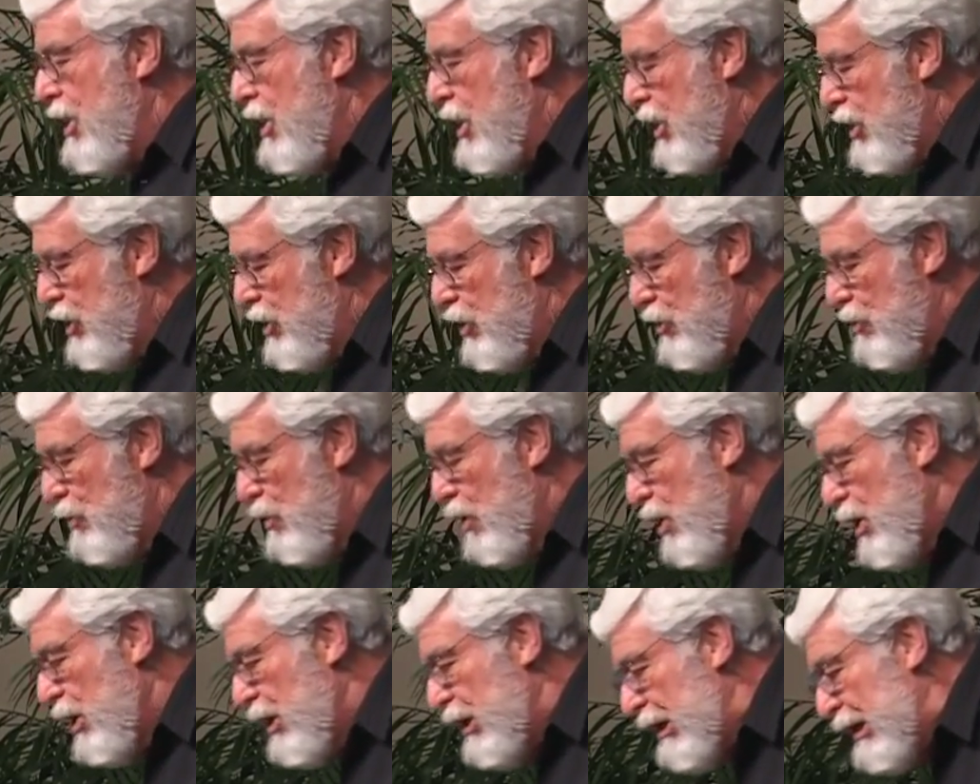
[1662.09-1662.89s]
you
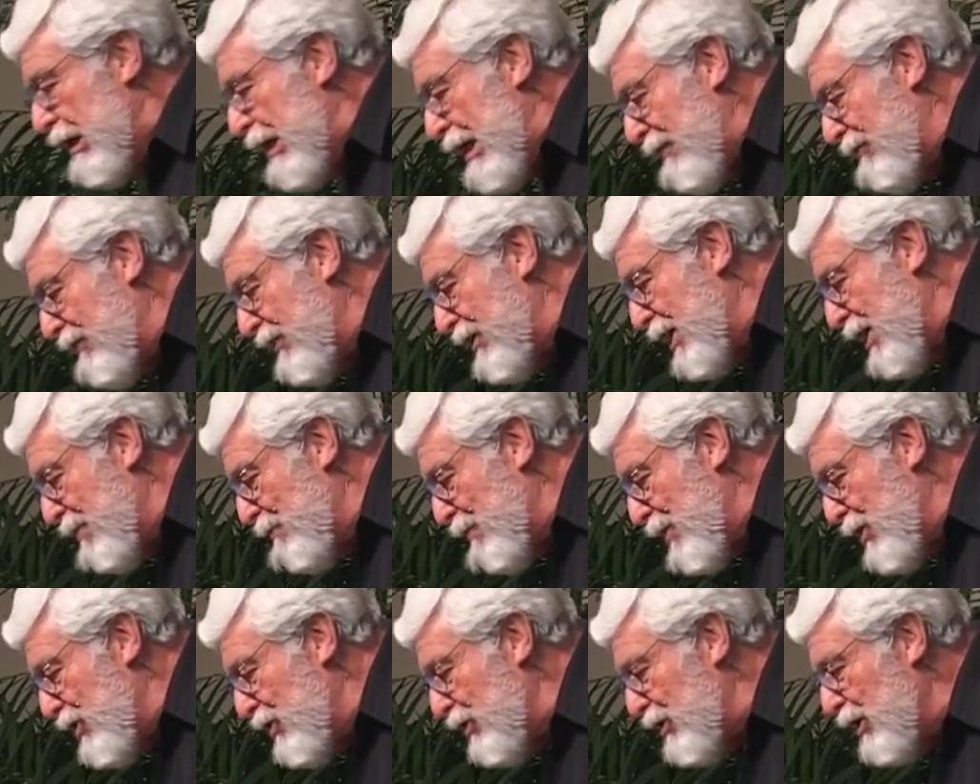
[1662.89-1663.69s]
lifted it up
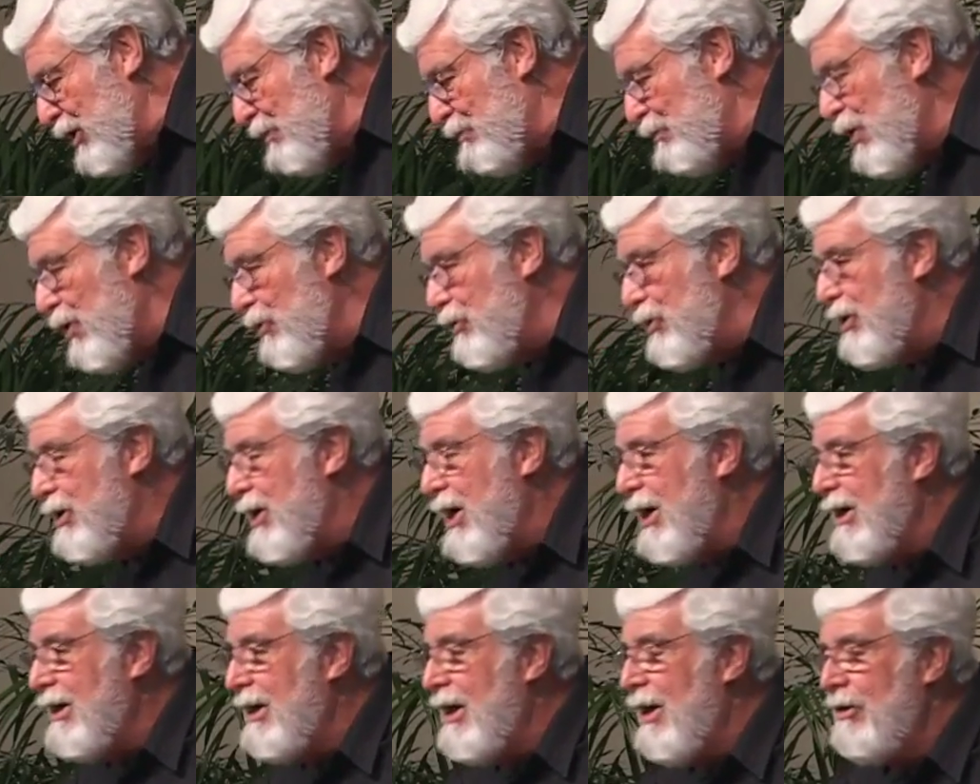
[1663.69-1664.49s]
into your little boat to
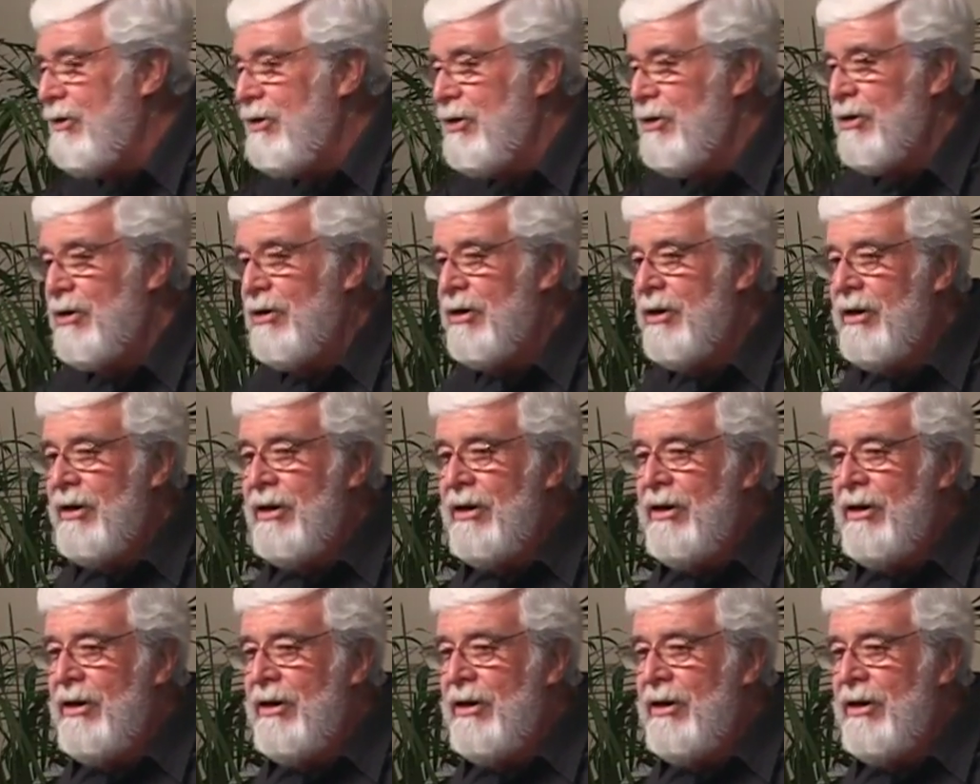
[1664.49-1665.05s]
take it out to